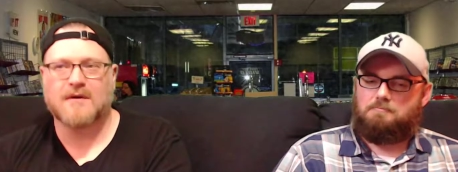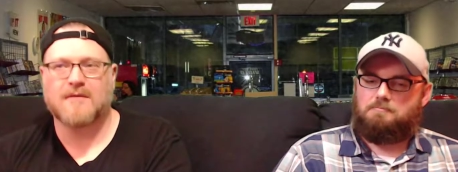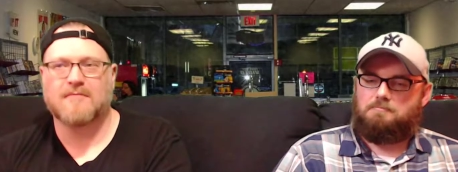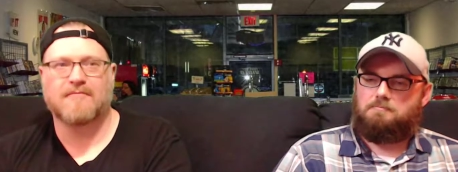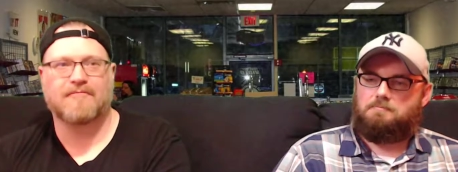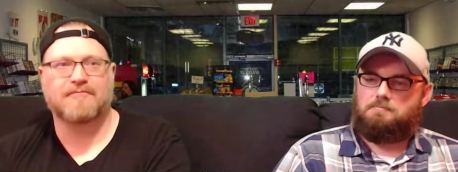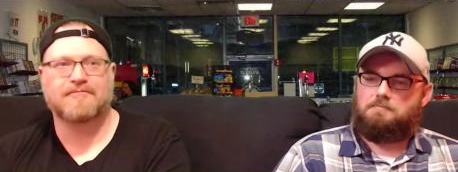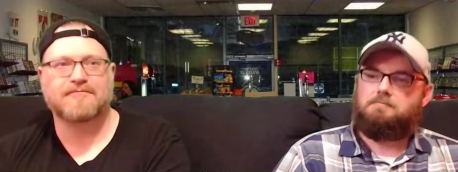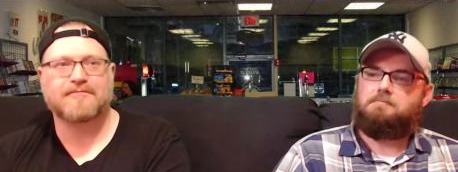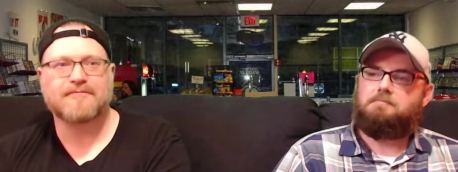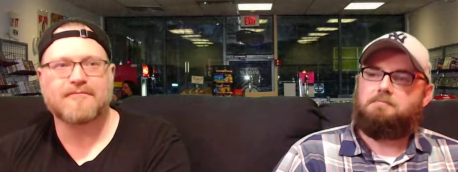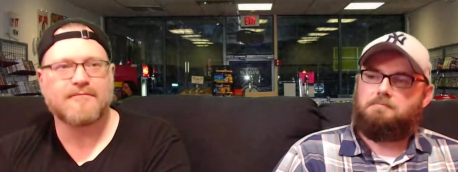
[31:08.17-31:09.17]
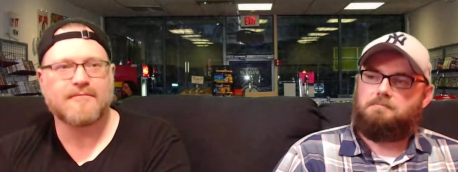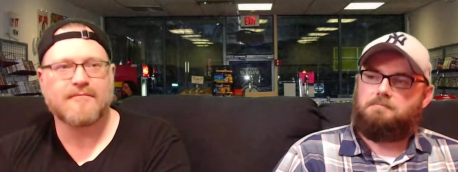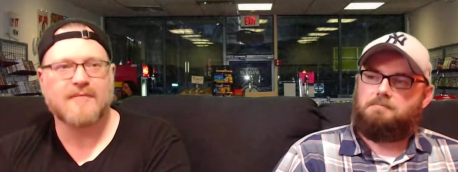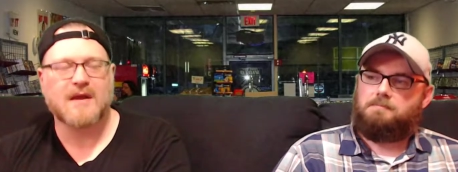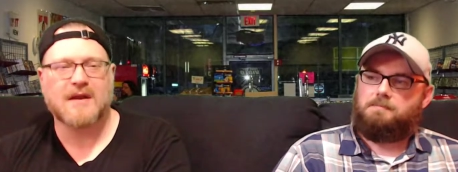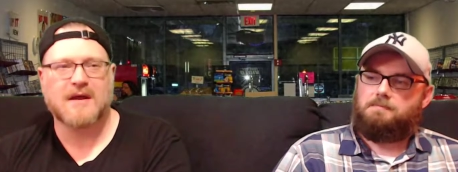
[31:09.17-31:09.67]
Speaker 1: Um,
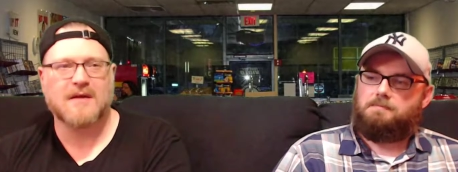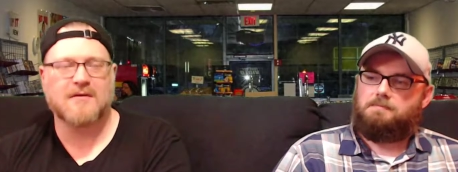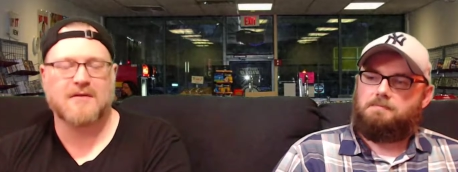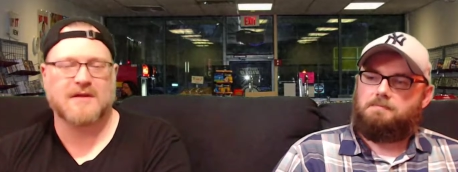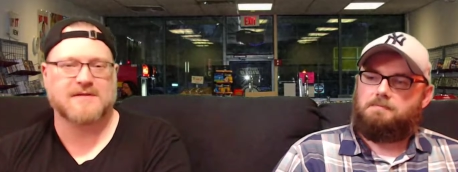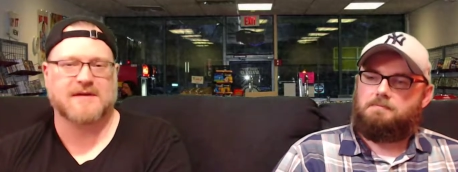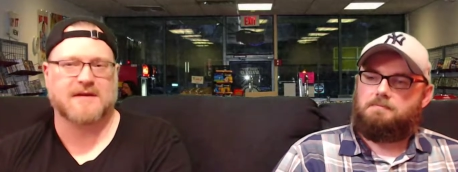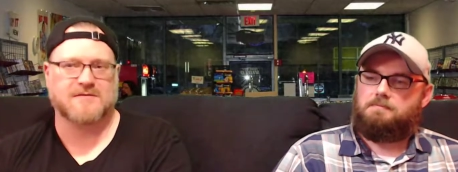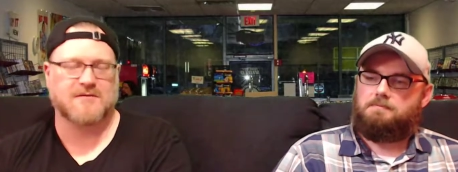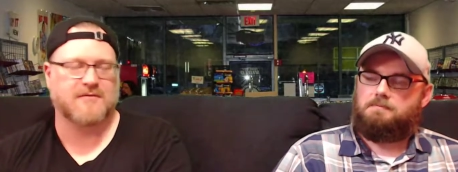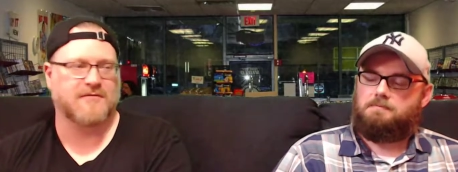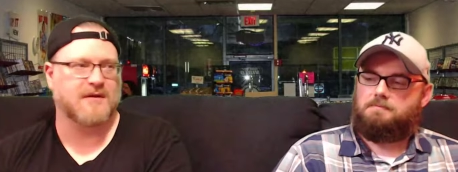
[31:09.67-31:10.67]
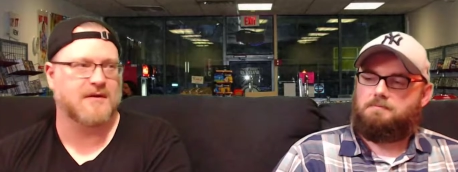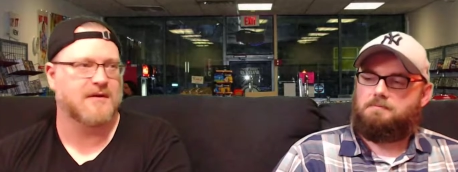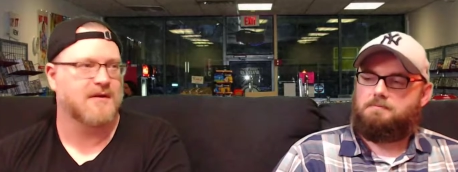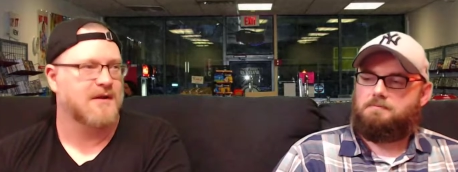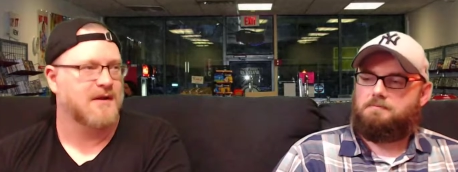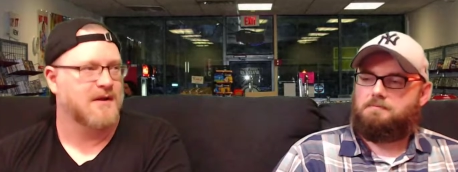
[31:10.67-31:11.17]
and I know that's like sort of a
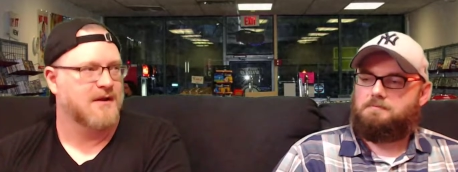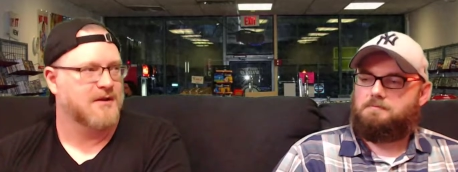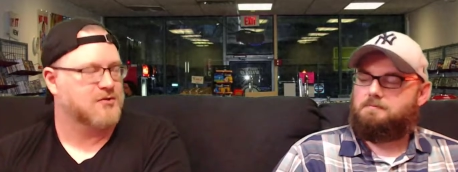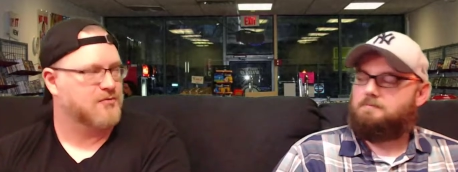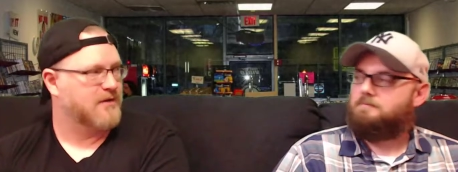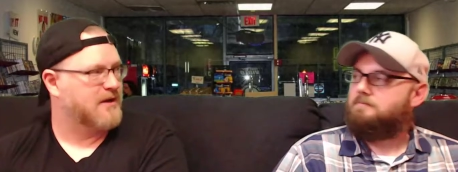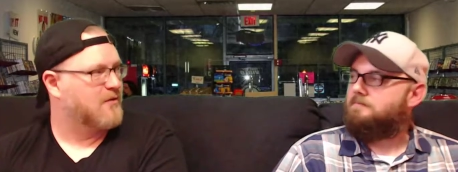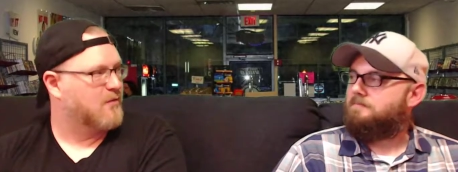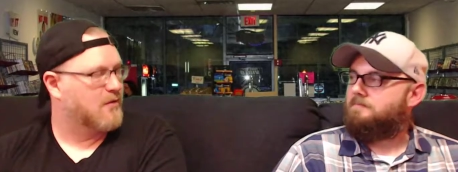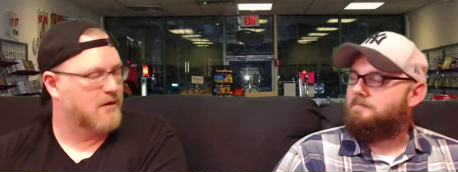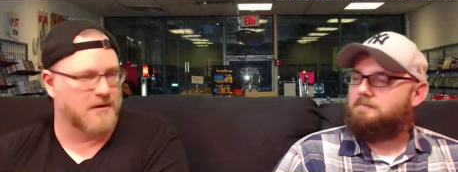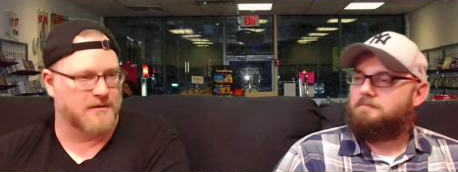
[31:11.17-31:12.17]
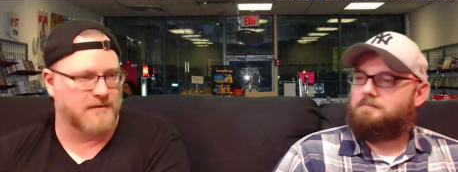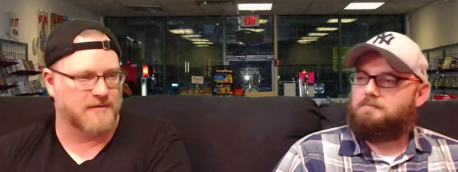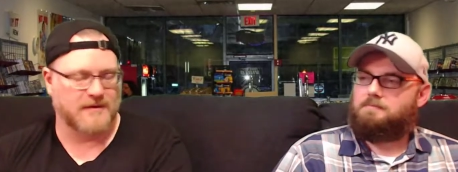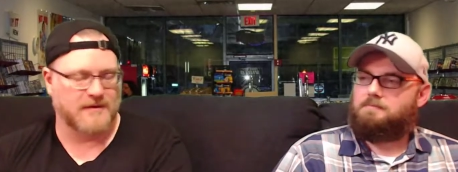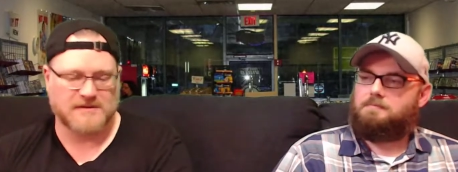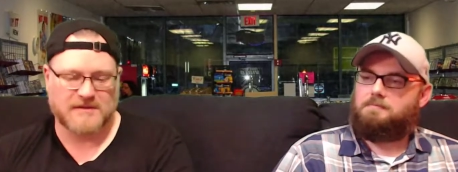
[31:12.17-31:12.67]
trigger word
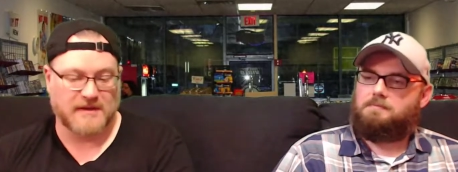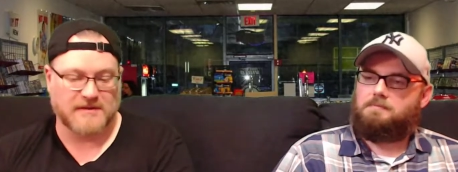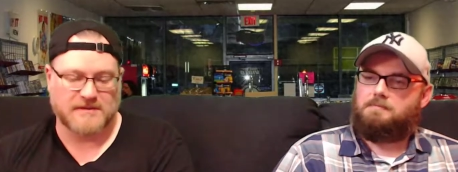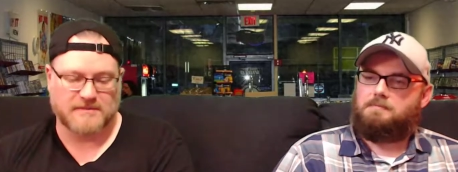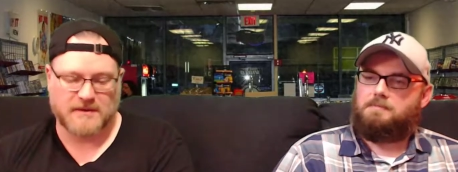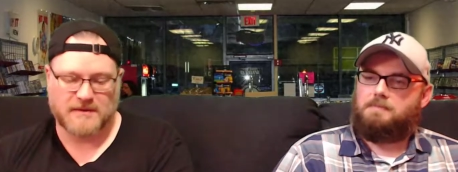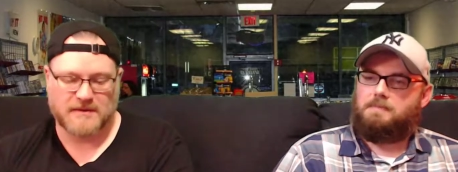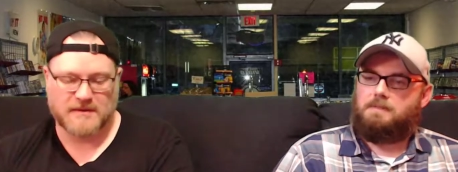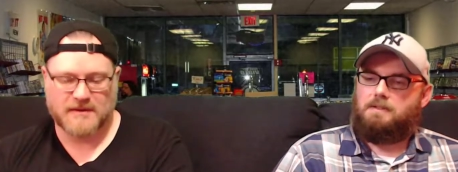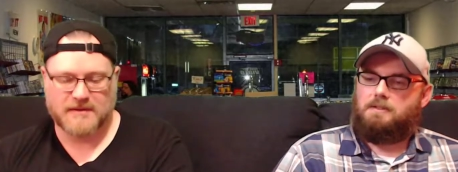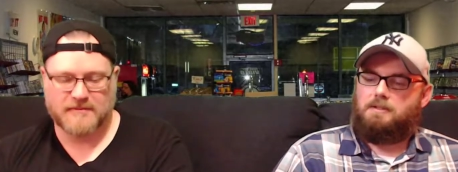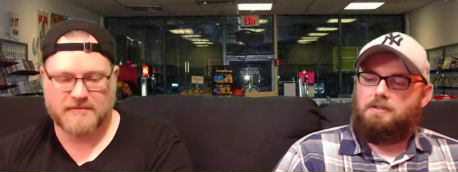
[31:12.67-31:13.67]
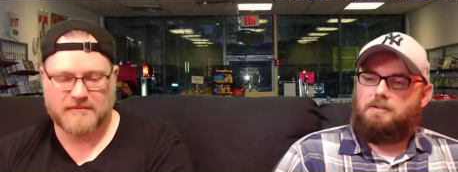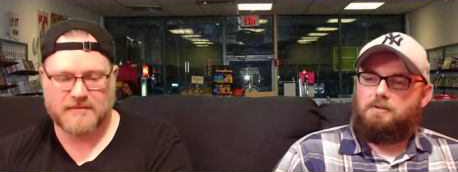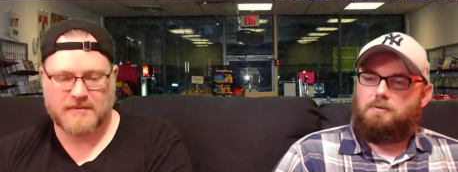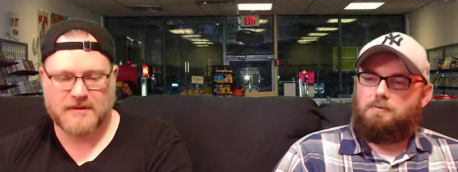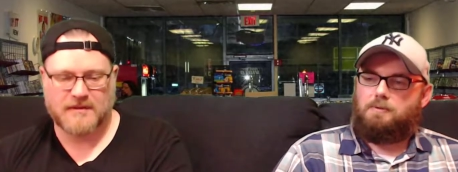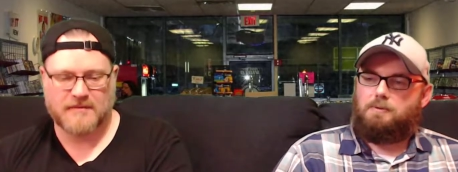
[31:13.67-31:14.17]
these days, but um,
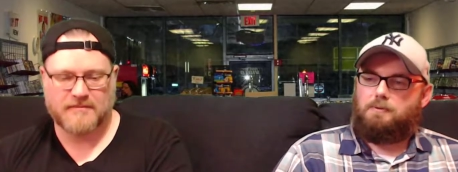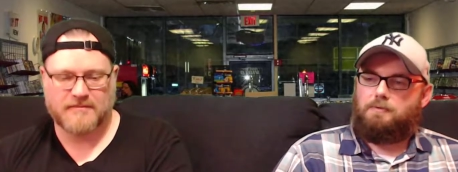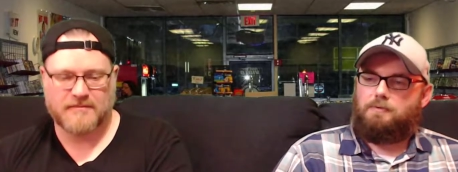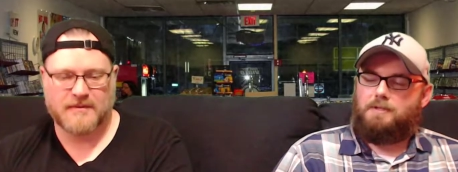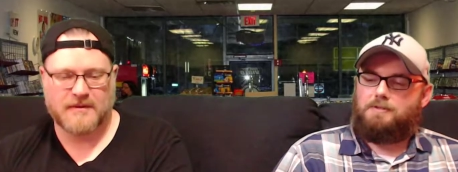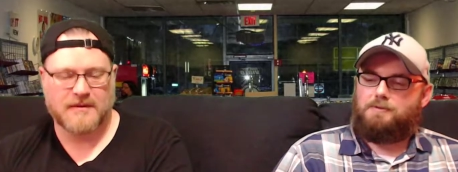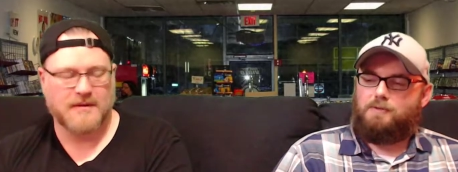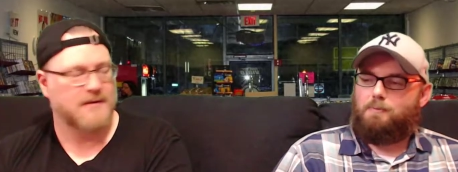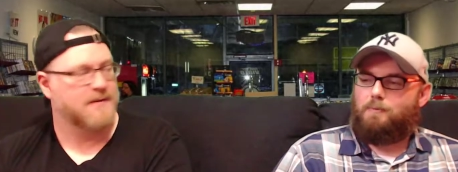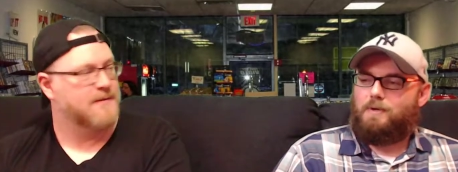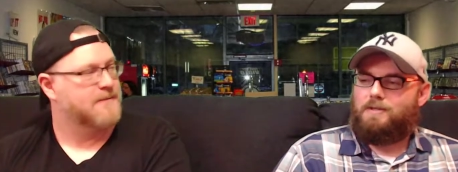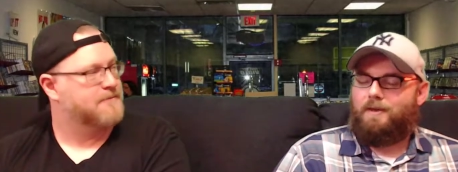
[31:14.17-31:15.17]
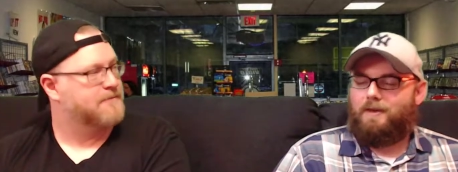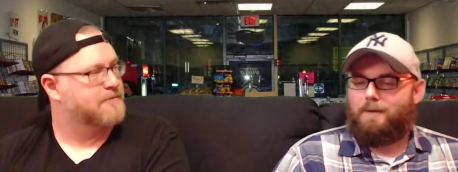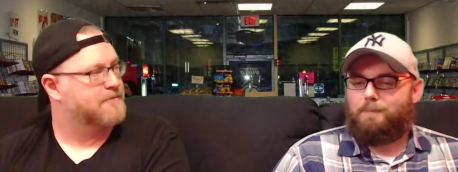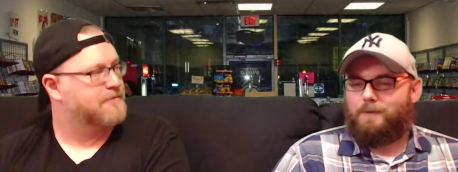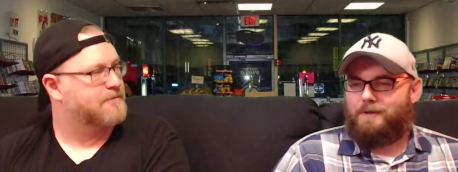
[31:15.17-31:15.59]
Speaker 2: well, with like sleepaway camp,